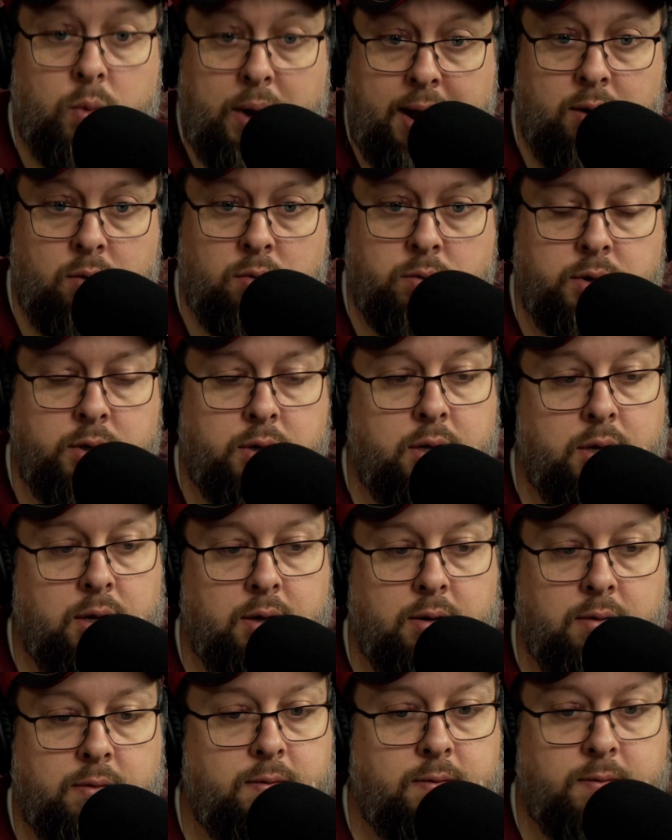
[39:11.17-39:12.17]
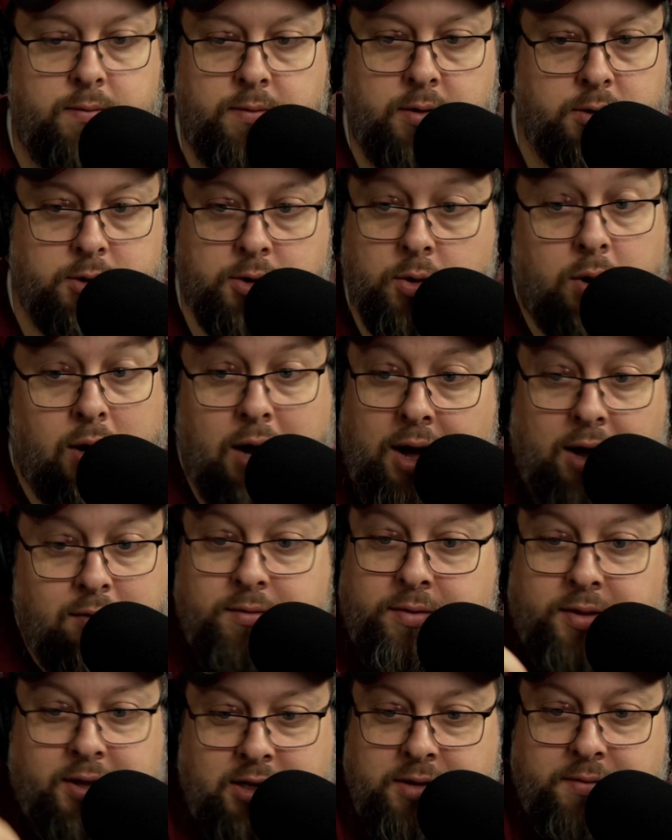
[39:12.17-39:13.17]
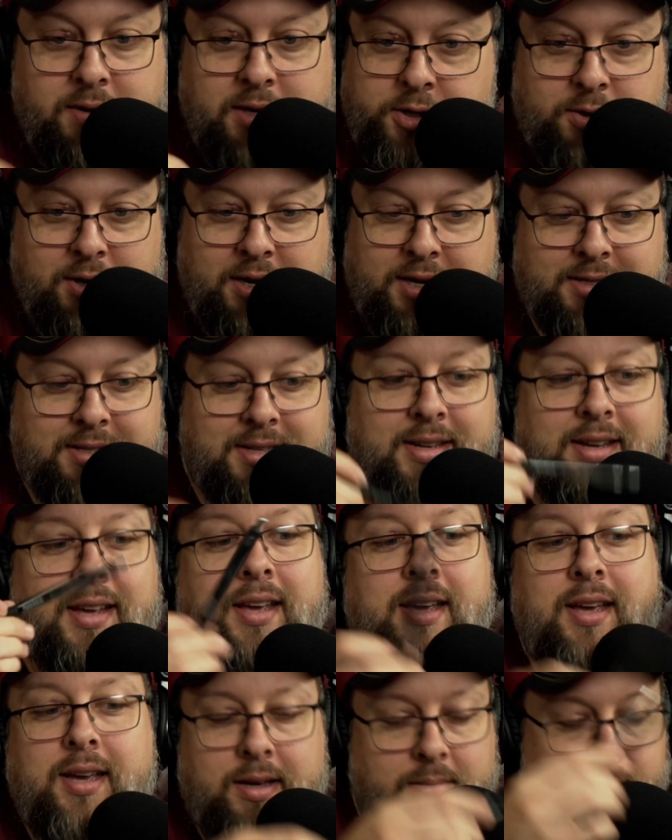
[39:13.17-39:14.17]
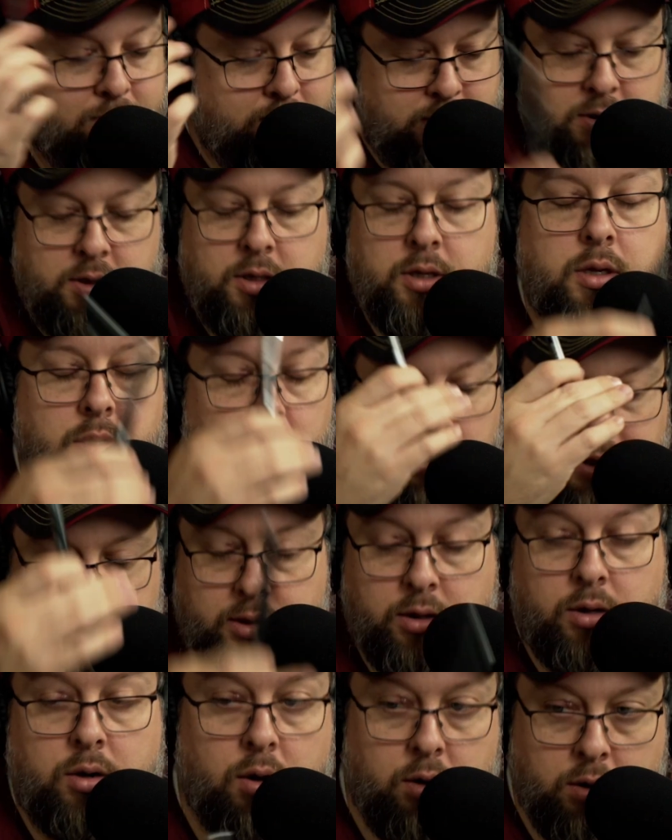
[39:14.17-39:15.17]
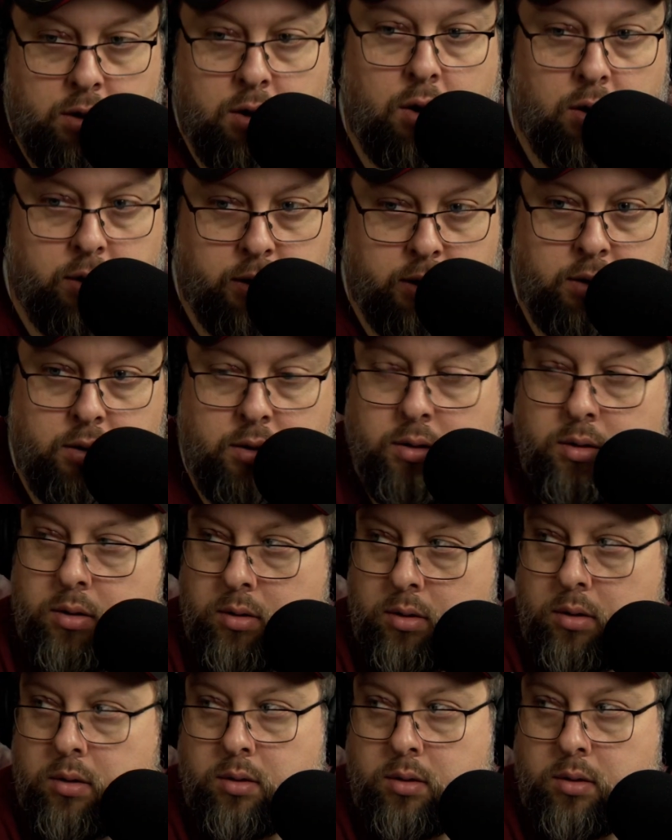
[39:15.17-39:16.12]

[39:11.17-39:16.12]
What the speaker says: round, if there's no conflict of interest, let the card call it.